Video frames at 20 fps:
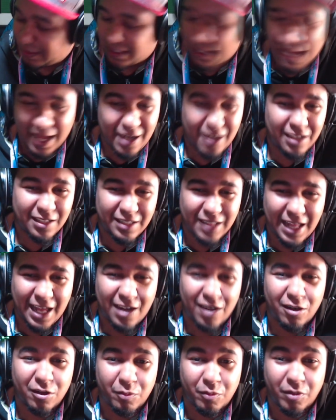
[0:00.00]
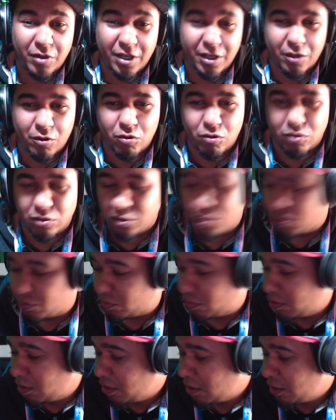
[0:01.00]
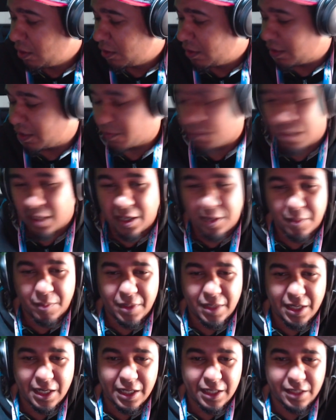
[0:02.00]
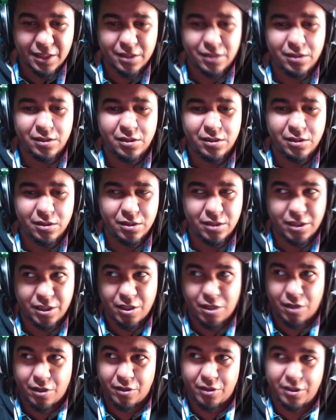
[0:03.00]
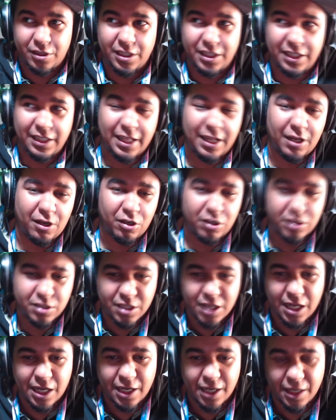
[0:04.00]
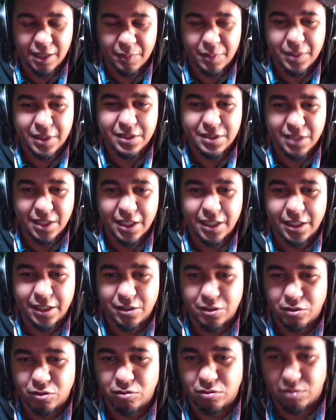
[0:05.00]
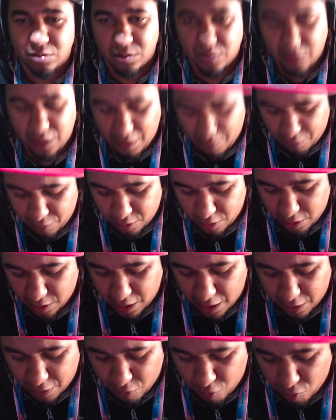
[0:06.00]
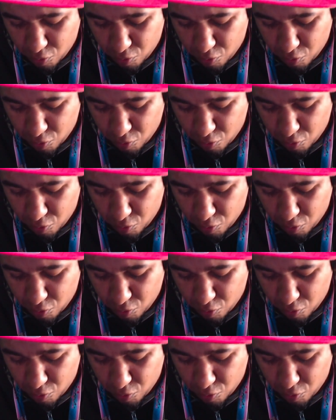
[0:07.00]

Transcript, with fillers: that looked pretty cool too. This might have been like the other thing that looks kind of like pixelated too. That was kind of